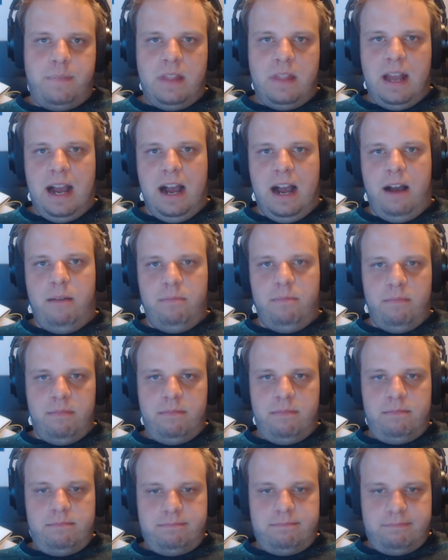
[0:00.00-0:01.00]

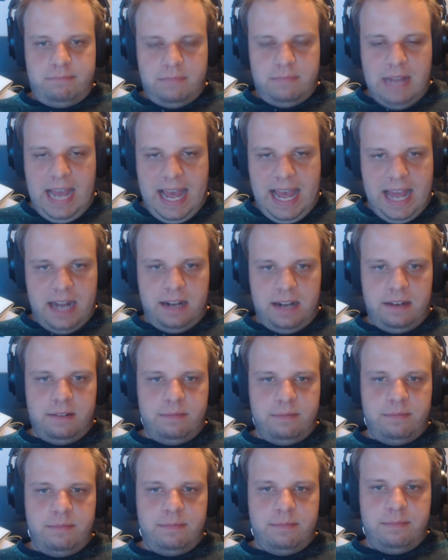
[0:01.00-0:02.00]

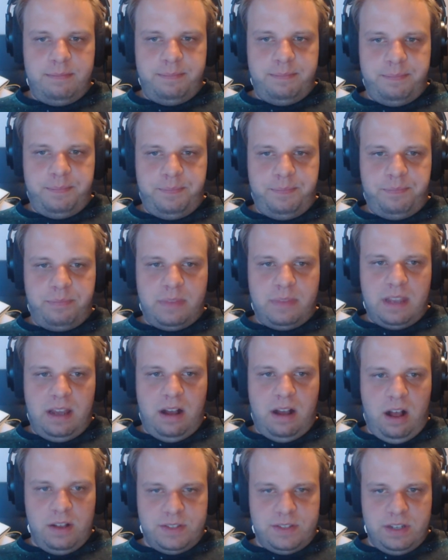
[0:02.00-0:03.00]
and
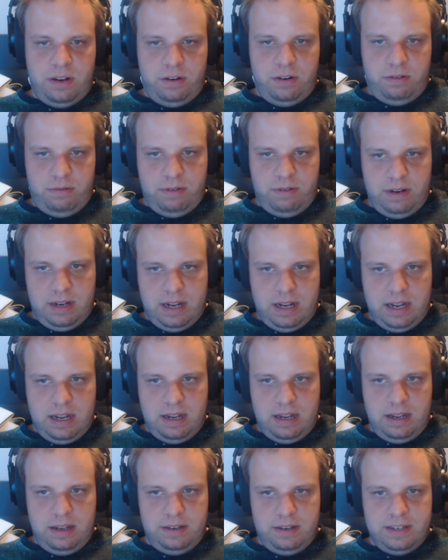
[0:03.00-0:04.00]

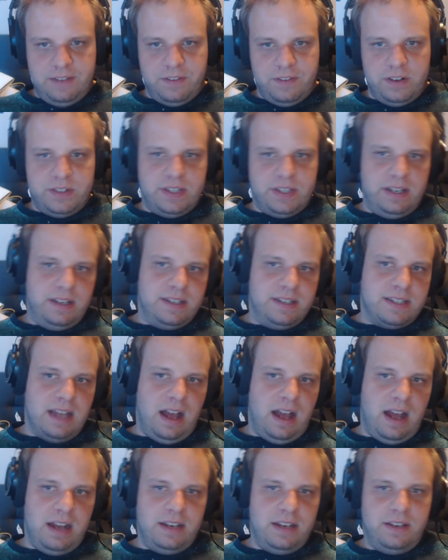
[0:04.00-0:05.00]
also differences
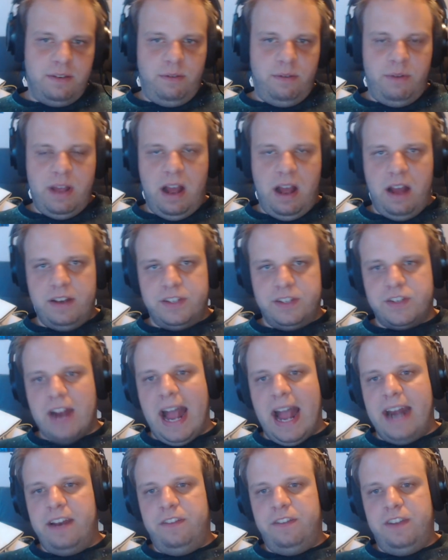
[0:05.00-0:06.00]
on
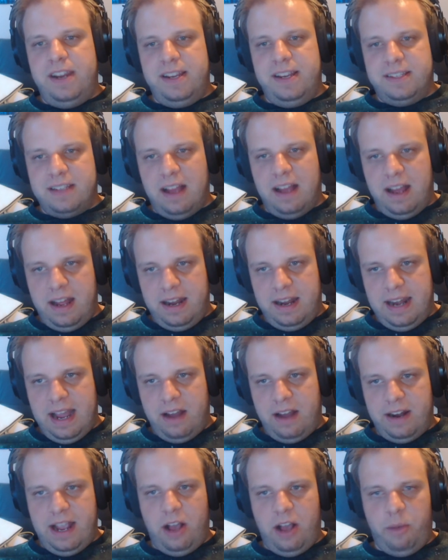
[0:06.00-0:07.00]
strategies on
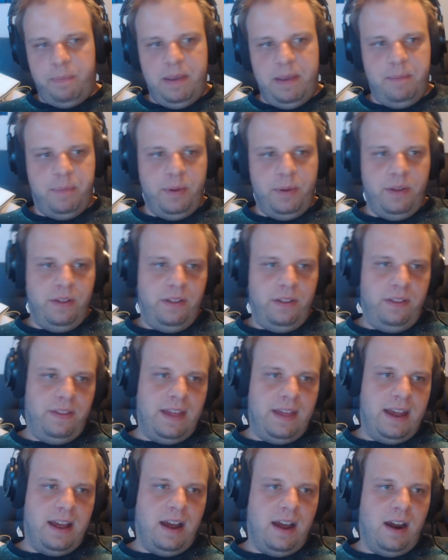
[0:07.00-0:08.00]
how to help people
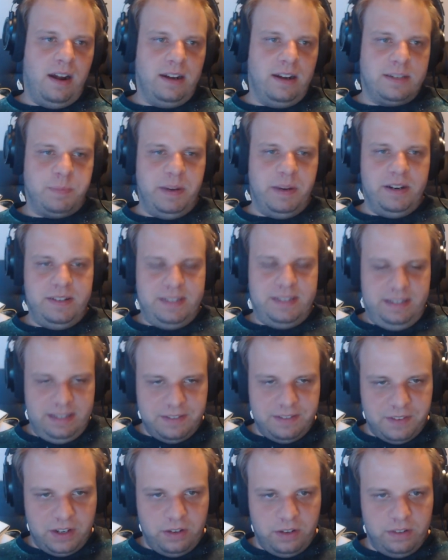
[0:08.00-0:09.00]
that are experiencing
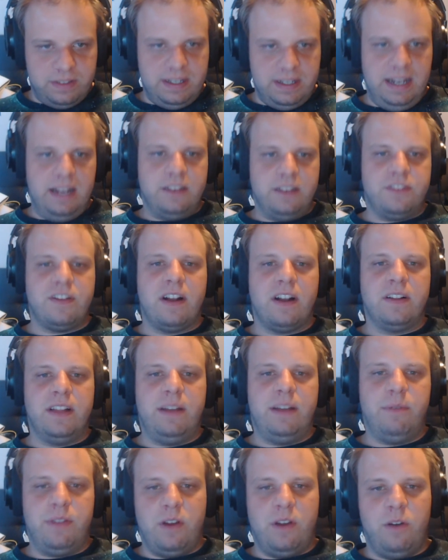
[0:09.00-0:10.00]
difficulty and
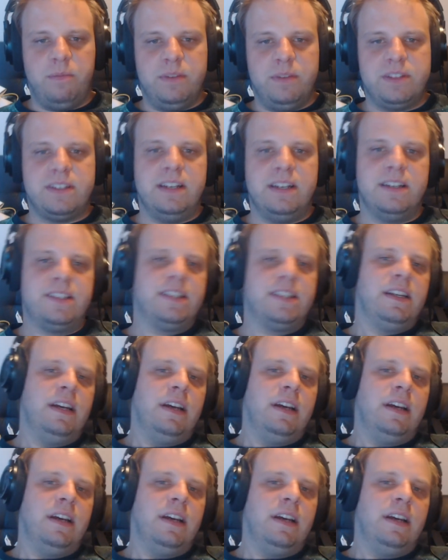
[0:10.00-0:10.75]
struggling with homelessness.